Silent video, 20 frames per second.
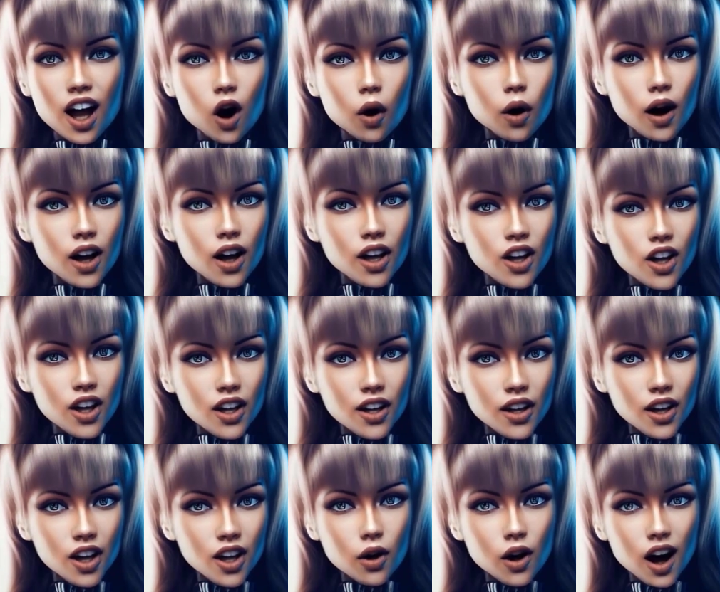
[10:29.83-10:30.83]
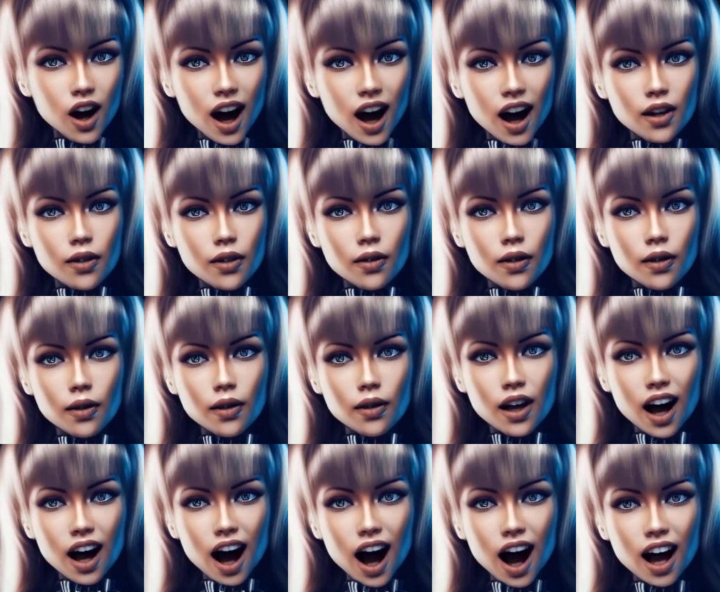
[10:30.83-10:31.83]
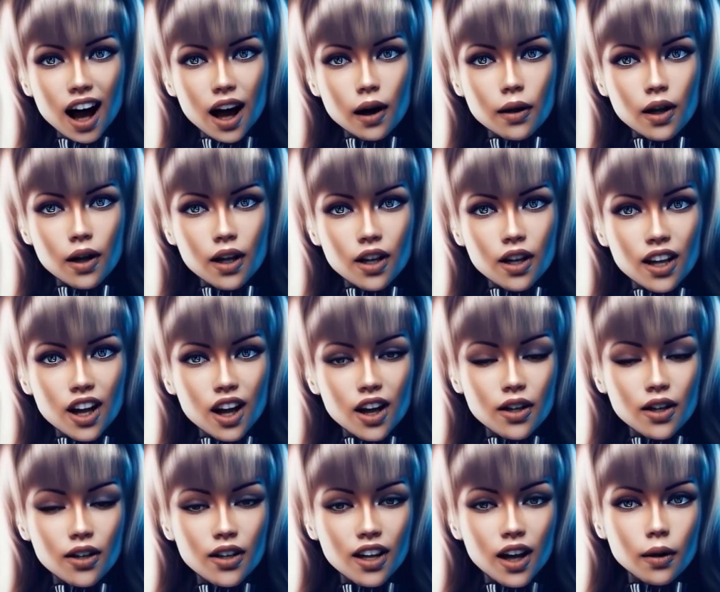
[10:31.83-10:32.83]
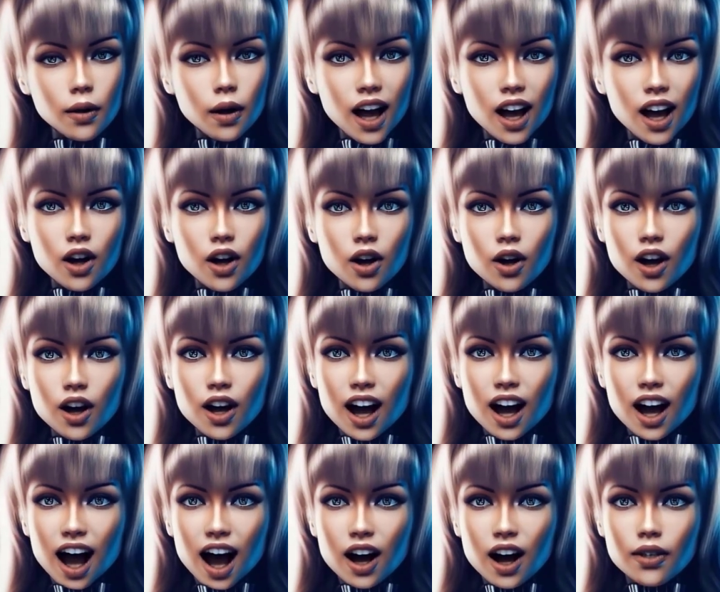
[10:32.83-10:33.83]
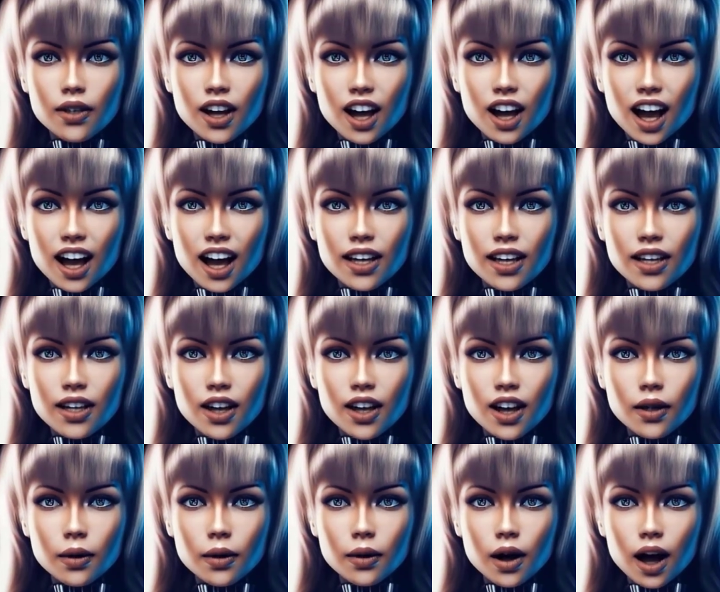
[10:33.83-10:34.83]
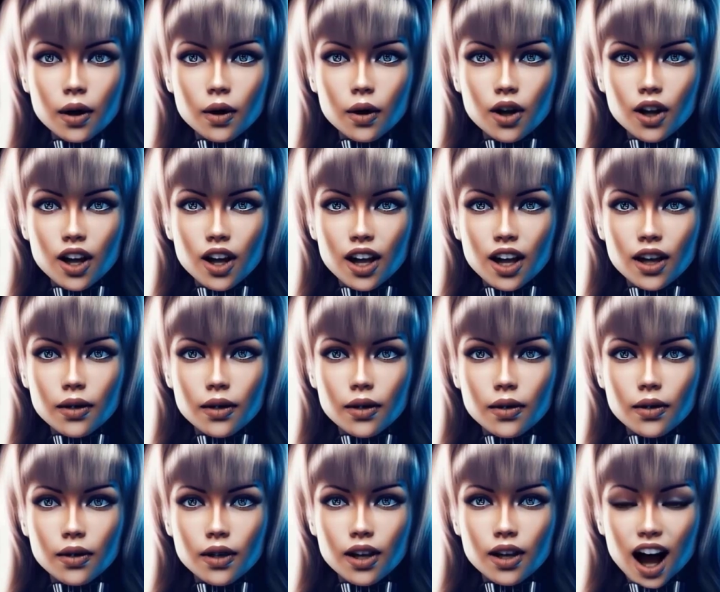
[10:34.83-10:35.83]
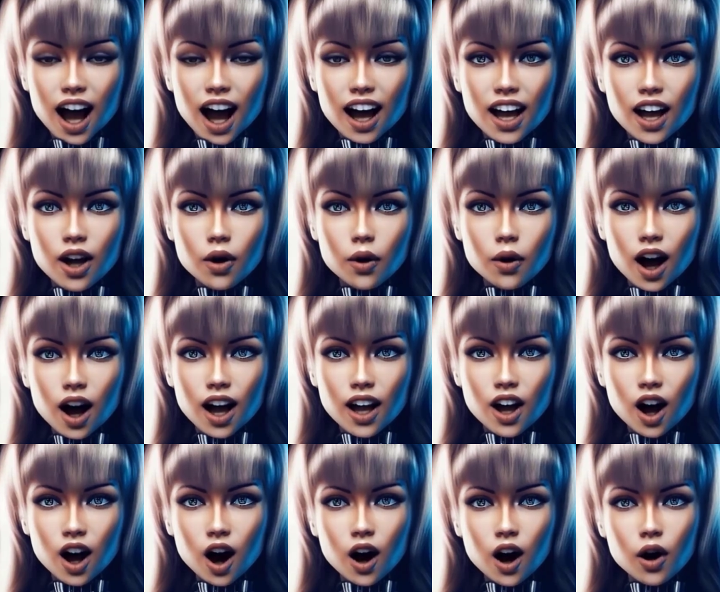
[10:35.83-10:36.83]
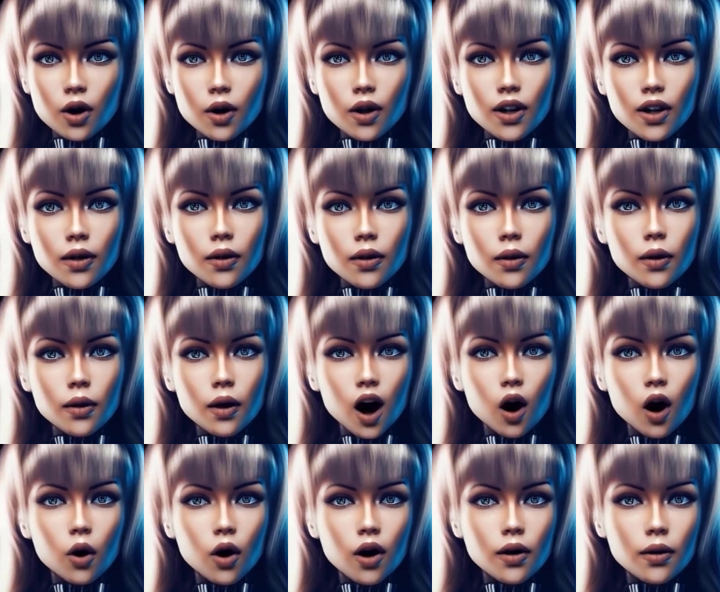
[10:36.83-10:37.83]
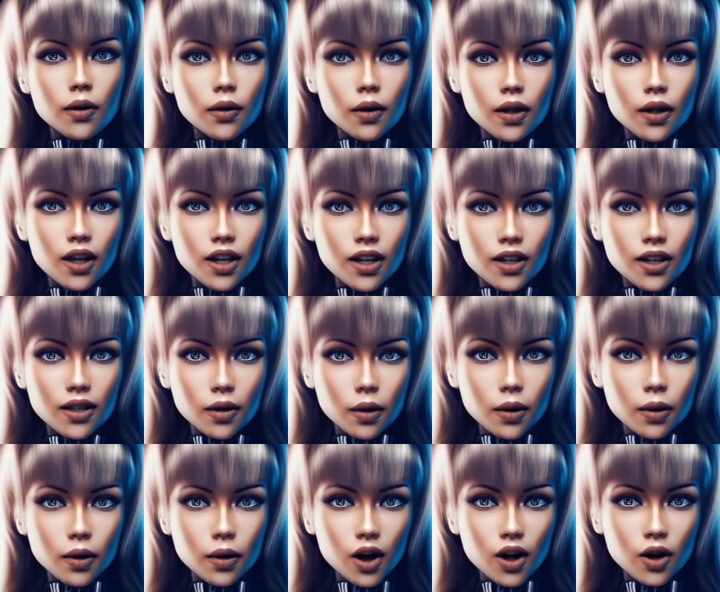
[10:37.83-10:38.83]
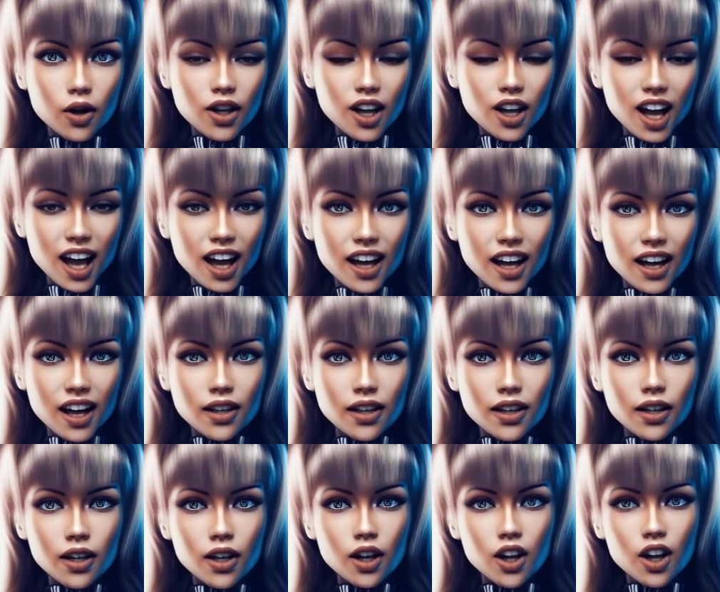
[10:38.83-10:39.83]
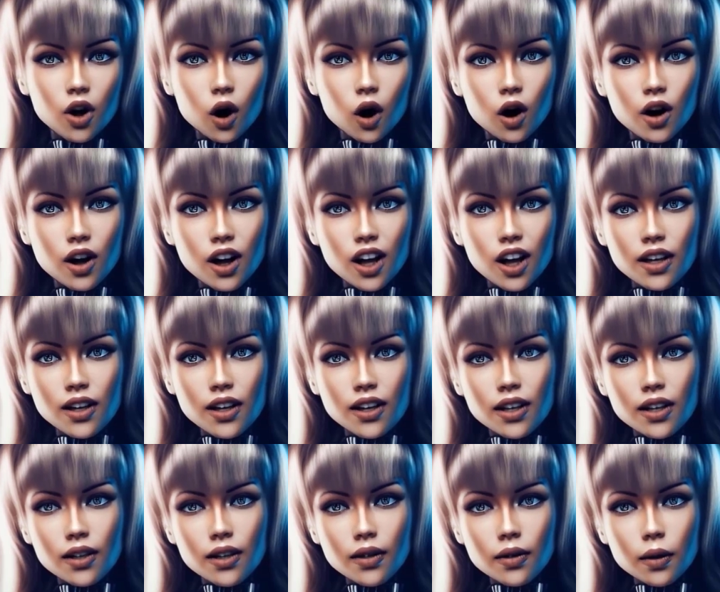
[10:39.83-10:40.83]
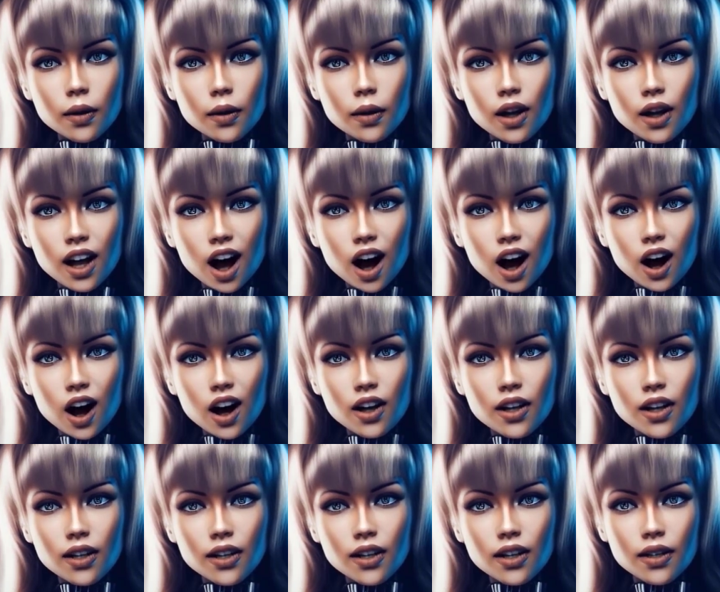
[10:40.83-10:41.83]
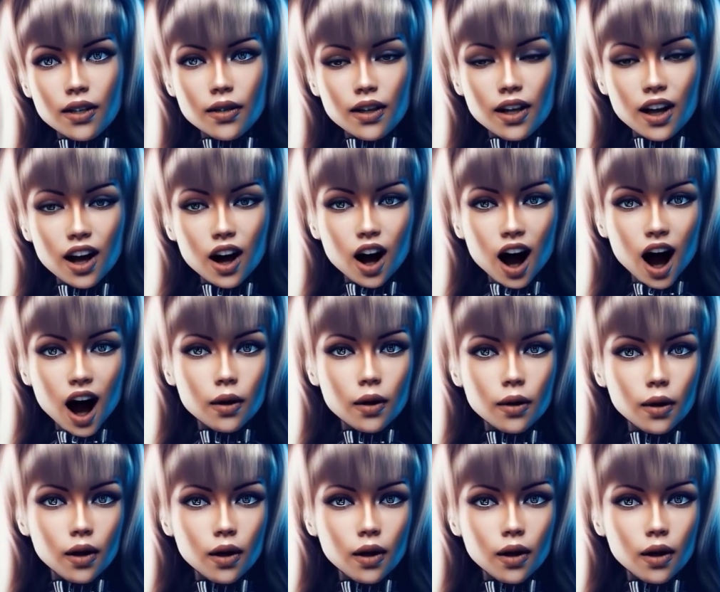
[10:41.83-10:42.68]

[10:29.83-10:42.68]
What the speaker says: Contingencies are in place, but the unpredictability of space travel means that resource management must be flexible and adaptive. Innovative solutions and redundancies are key to navigating these challenges.